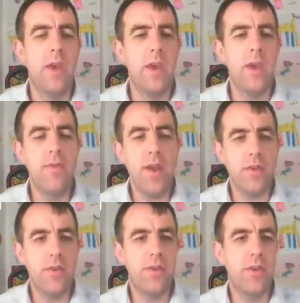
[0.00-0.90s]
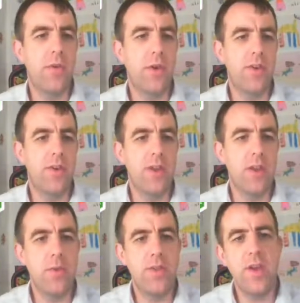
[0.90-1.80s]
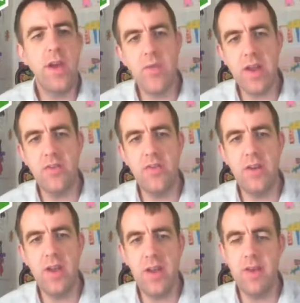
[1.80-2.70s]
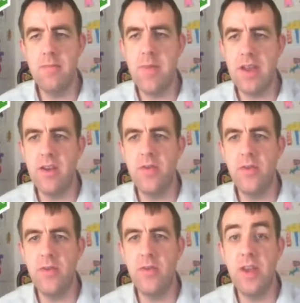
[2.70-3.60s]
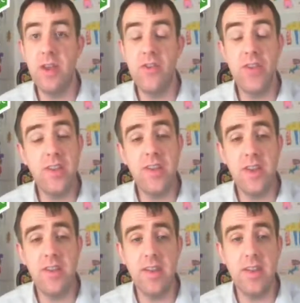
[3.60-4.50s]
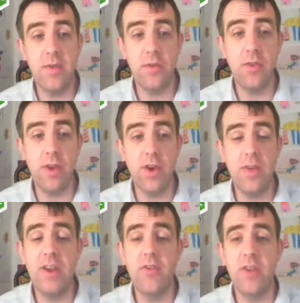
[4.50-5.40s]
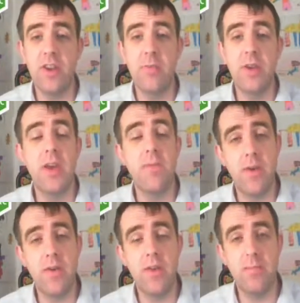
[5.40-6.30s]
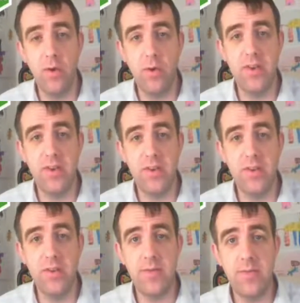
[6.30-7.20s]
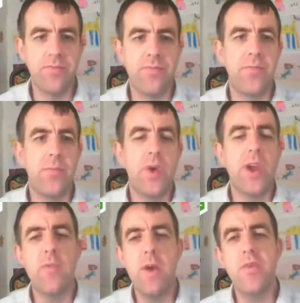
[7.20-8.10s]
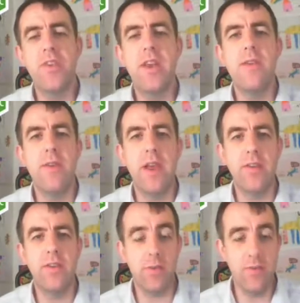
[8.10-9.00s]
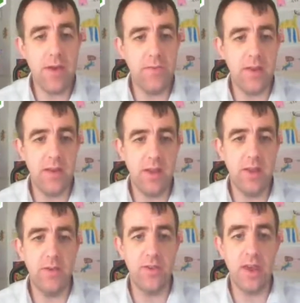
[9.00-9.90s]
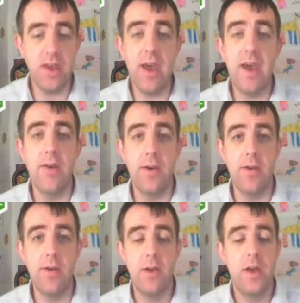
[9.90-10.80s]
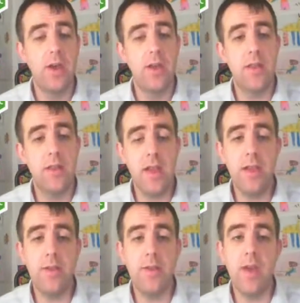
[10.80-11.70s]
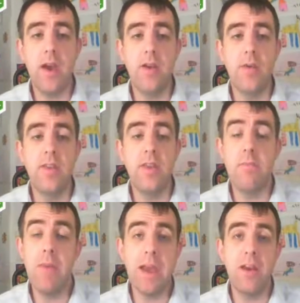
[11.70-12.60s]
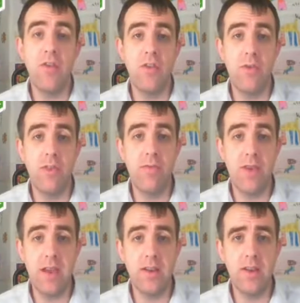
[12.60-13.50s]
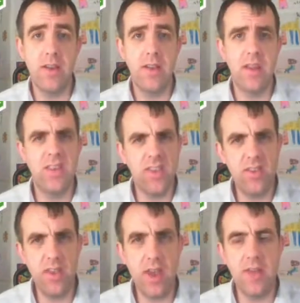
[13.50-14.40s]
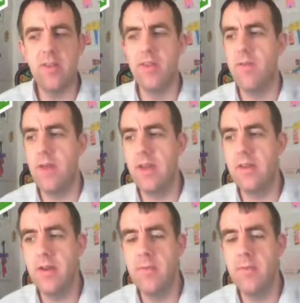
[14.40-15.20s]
A vector is a quantity with a direction and a magnitude, and at GCSE level the direction can become very important. We can represent vectors graphically using an arrow. The length of the arrow is the magnitude of the vector, that's the size of the vector.